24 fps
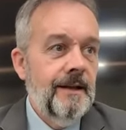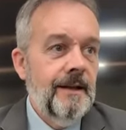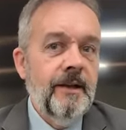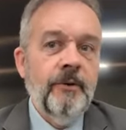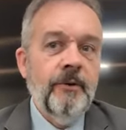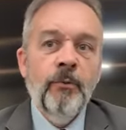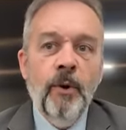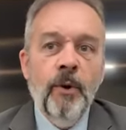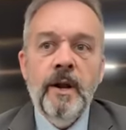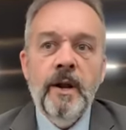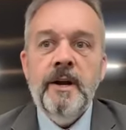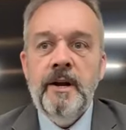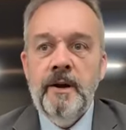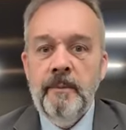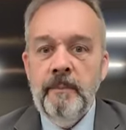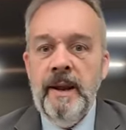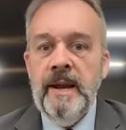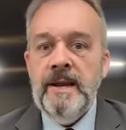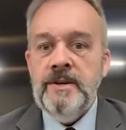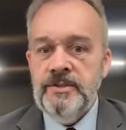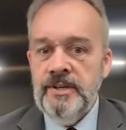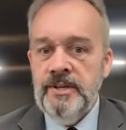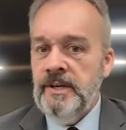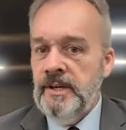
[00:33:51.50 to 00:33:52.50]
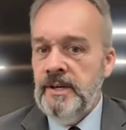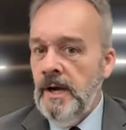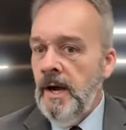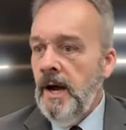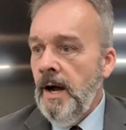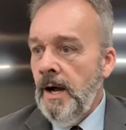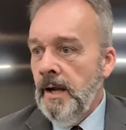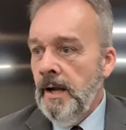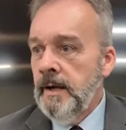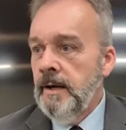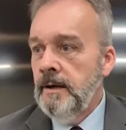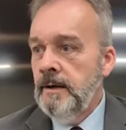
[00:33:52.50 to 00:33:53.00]
And what an amazing
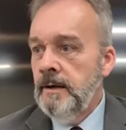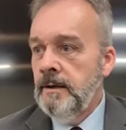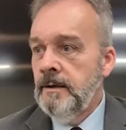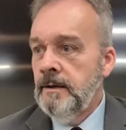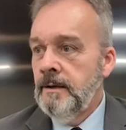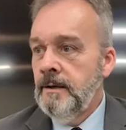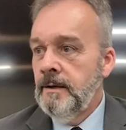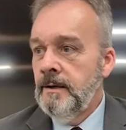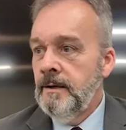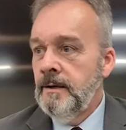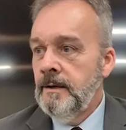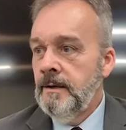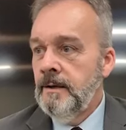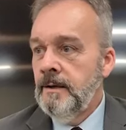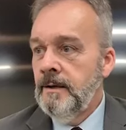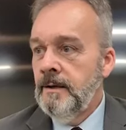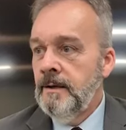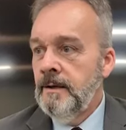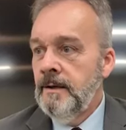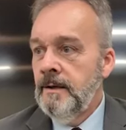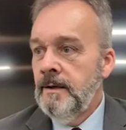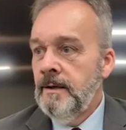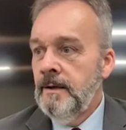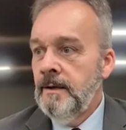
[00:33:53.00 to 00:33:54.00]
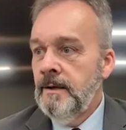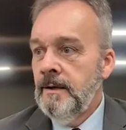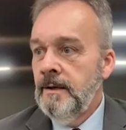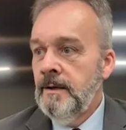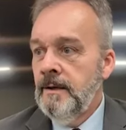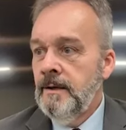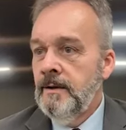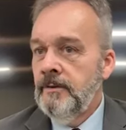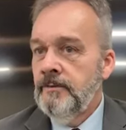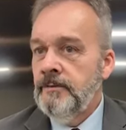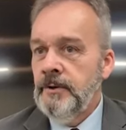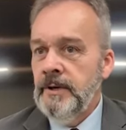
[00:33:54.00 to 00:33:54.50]
God.
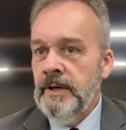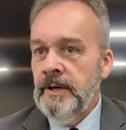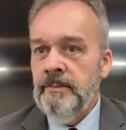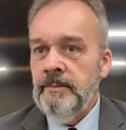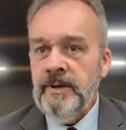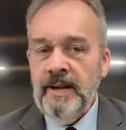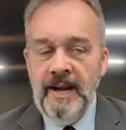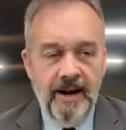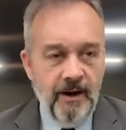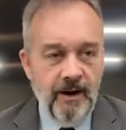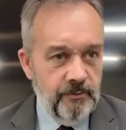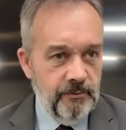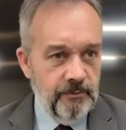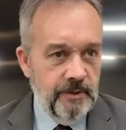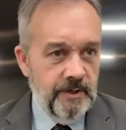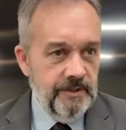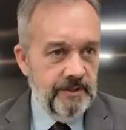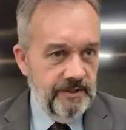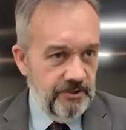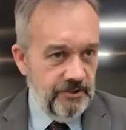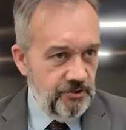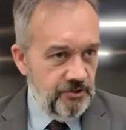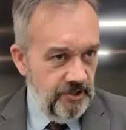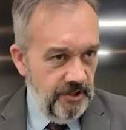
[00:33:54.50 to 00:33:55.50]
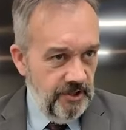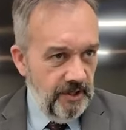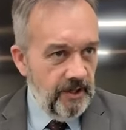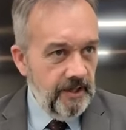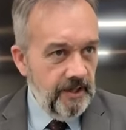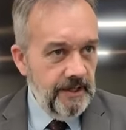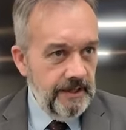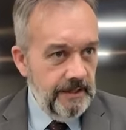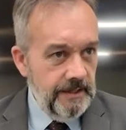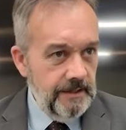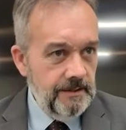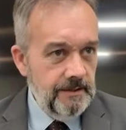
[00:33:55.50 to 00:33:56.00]
For him to outrun this
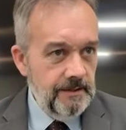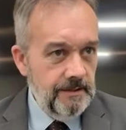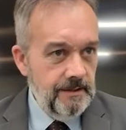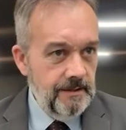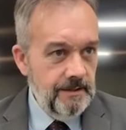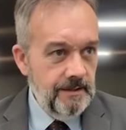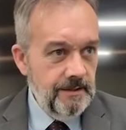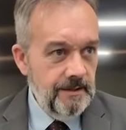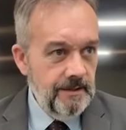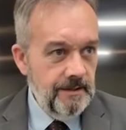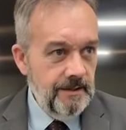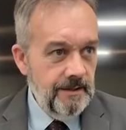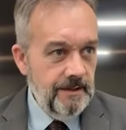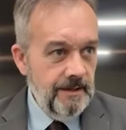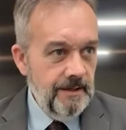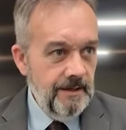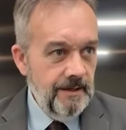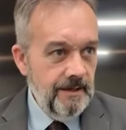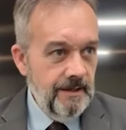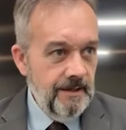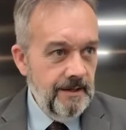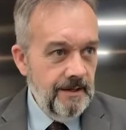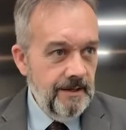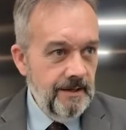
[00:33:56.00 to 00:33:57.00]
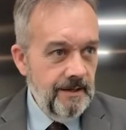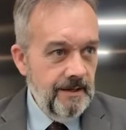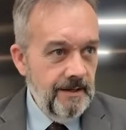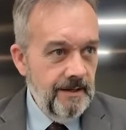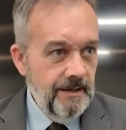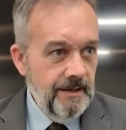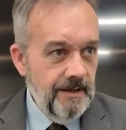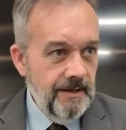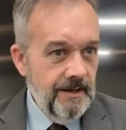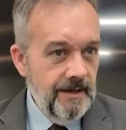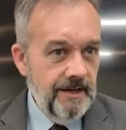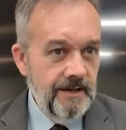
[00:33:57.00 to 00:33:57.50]
chariot
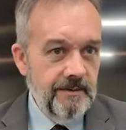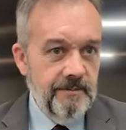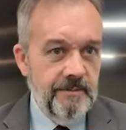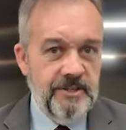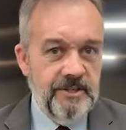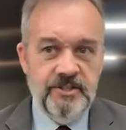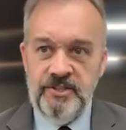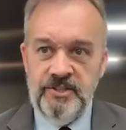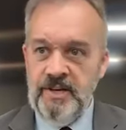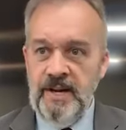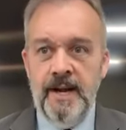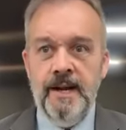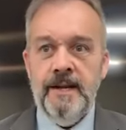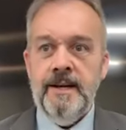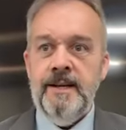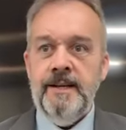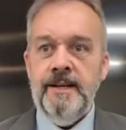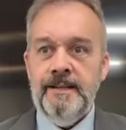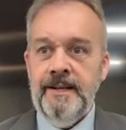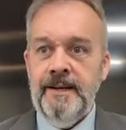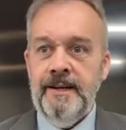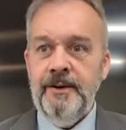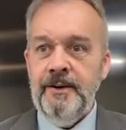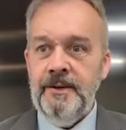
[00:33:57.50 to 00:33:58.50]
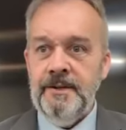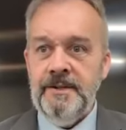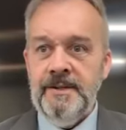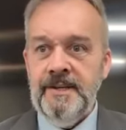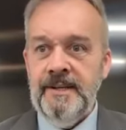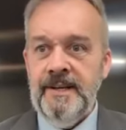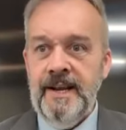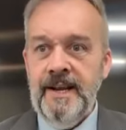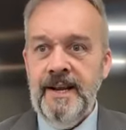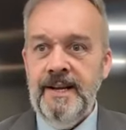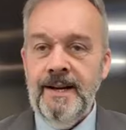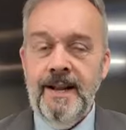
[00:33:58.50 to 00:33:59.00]
and to be standing there at the
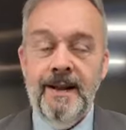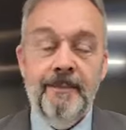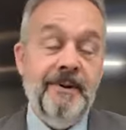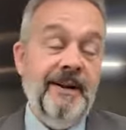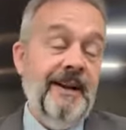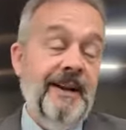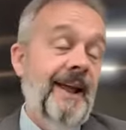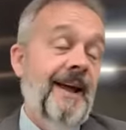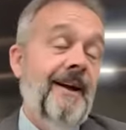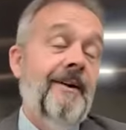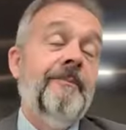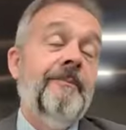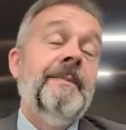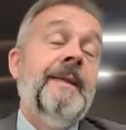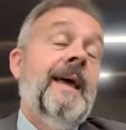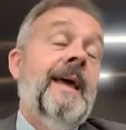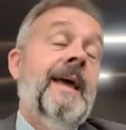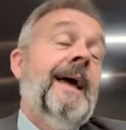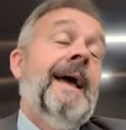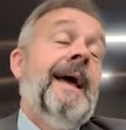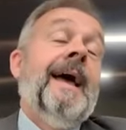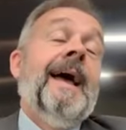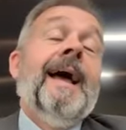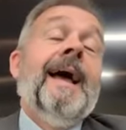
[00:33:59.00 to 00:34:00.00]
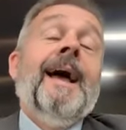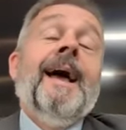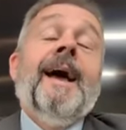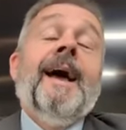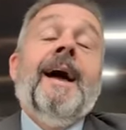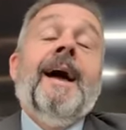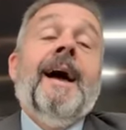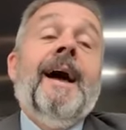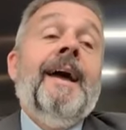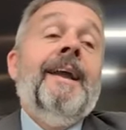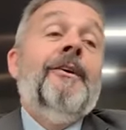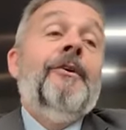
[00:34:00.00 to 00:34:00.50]
gate, I mean, out
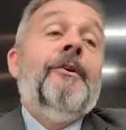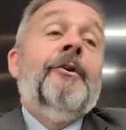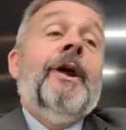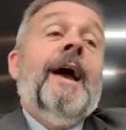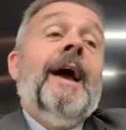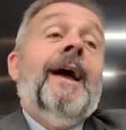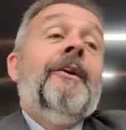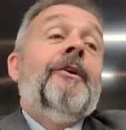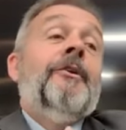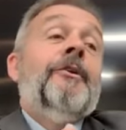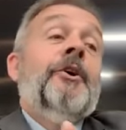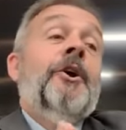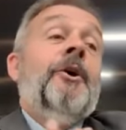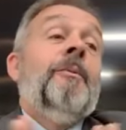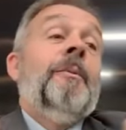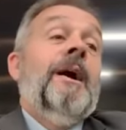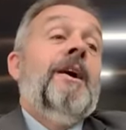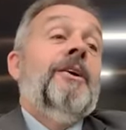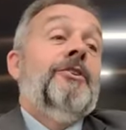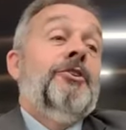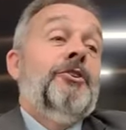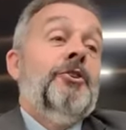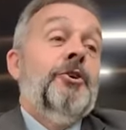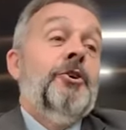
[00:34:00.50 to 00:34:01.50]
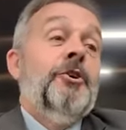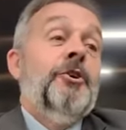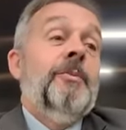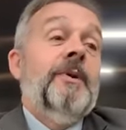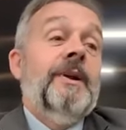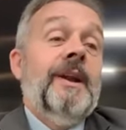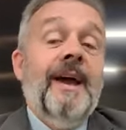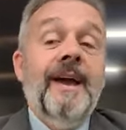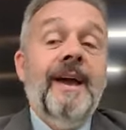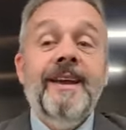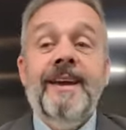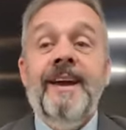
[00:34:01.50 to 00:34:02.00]
I don't, I don't know about you,
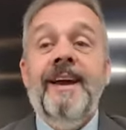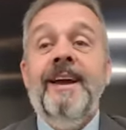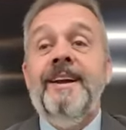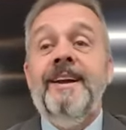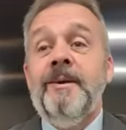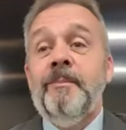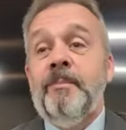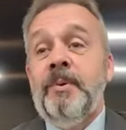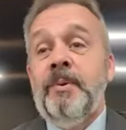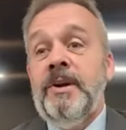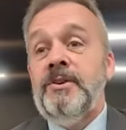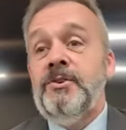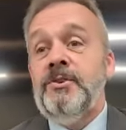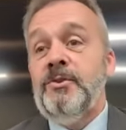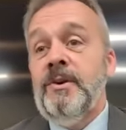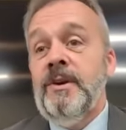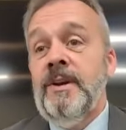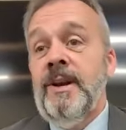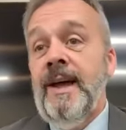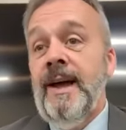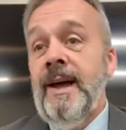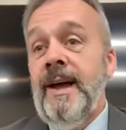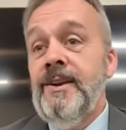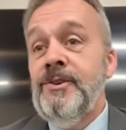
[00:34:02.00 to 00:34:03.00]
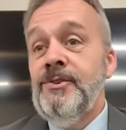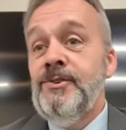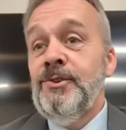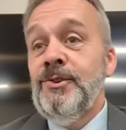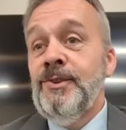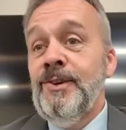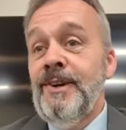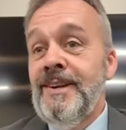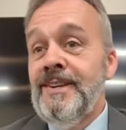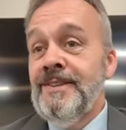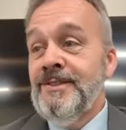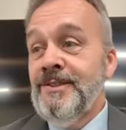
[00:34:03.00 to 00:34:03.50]
but I kind of picture
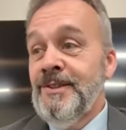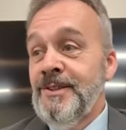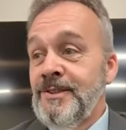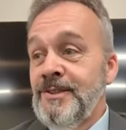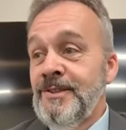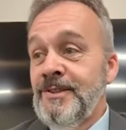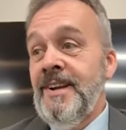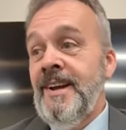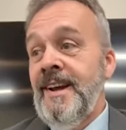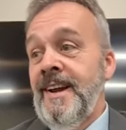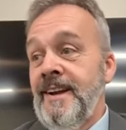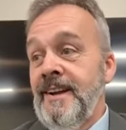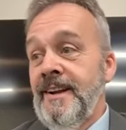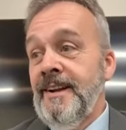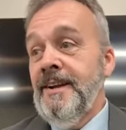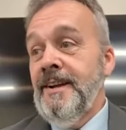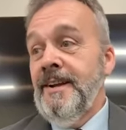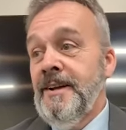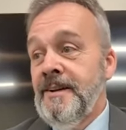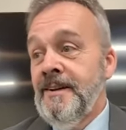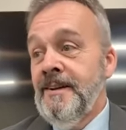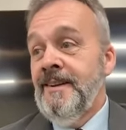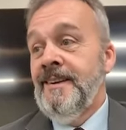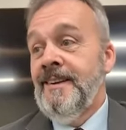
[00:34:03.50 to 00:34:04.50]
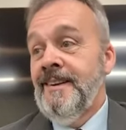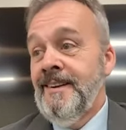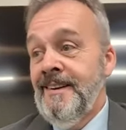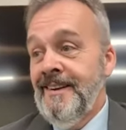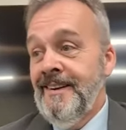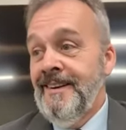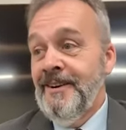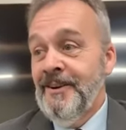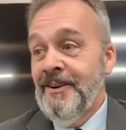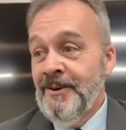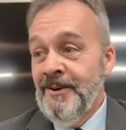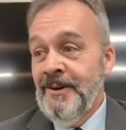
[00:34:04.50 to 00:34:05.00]
Elijah as this kind of,
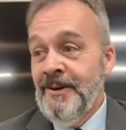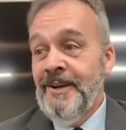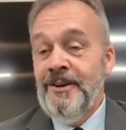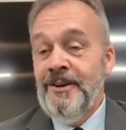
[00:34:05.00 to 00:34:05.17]
you know,